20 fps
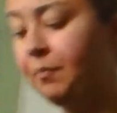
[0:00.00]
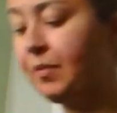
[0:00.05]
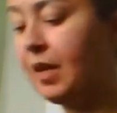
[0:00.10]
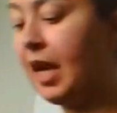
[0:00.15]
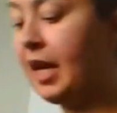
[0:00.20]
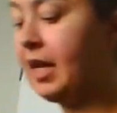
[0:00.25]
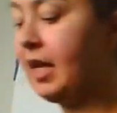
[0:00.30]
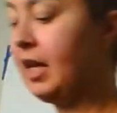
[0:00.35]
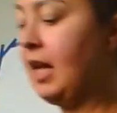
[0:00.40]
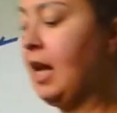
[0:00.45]

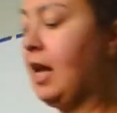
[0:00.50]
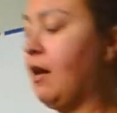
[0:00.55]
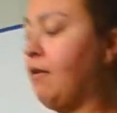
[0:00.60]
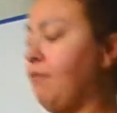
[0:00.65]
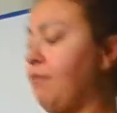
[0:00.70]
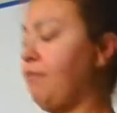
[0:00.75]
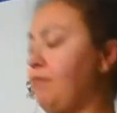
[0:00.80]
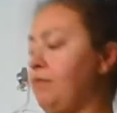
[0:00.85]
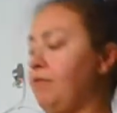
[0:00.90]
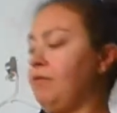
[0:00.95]
I can
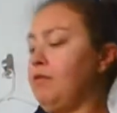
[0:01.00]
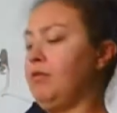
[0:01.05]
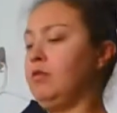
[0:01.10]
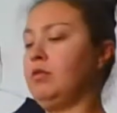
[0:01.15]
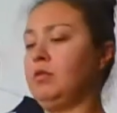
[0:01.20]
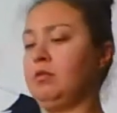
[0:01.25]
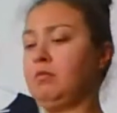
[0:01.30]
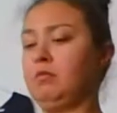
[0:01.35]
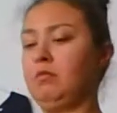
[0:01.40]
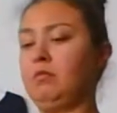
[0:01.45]
have
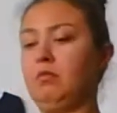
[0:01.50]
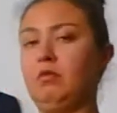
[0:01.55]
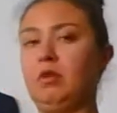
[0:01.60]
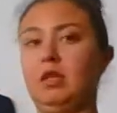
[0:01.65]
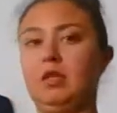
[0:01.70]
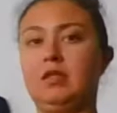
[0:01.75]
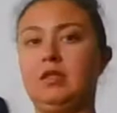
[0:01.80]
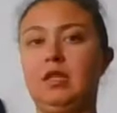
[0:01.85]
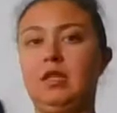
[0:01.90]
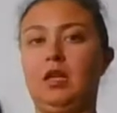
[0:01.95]

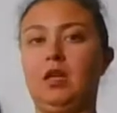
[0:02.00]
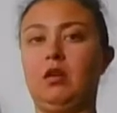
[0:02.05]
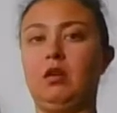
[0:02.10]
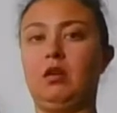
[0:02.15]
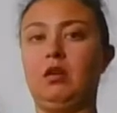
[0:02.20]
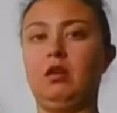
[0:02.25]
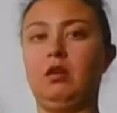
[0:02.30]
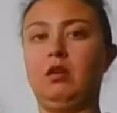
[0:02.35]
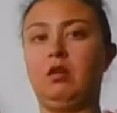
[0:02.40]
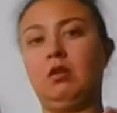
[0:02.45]
as like
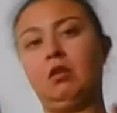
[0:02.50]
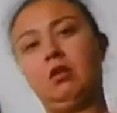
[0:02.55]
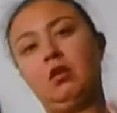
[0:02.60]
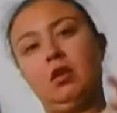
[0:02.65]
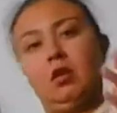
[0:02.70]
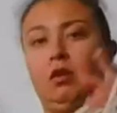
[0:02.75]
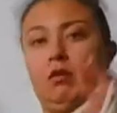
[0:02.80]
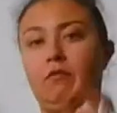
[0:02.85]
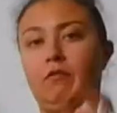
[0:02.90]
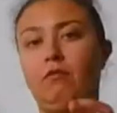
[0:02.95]

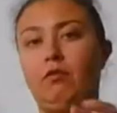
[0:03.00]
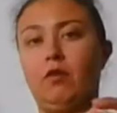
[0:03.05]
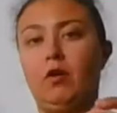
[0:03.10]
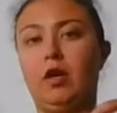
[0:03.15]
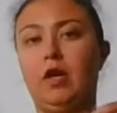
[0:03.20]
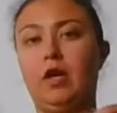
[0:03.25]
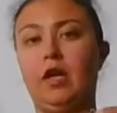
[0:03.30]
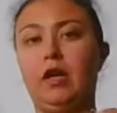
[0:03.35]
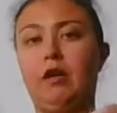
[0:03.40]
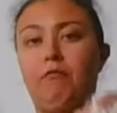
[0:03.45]

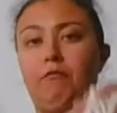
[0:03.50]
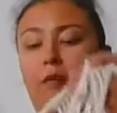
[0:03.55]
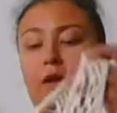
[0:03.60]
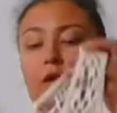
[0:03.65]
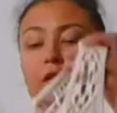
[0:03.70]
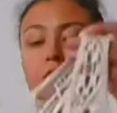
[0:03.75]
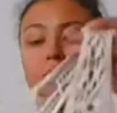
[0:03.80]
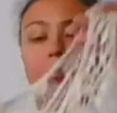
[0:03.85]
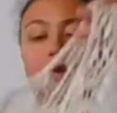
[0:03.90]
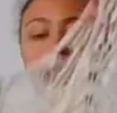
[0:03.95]
variety of
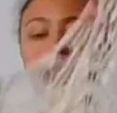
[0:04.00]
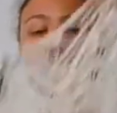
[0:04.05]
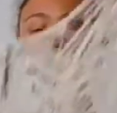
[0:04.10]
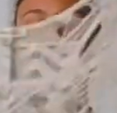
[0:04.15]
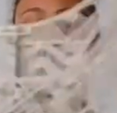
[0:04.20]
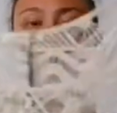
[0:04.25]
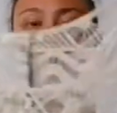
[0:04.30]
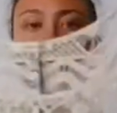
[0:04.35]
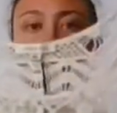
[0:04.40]
price points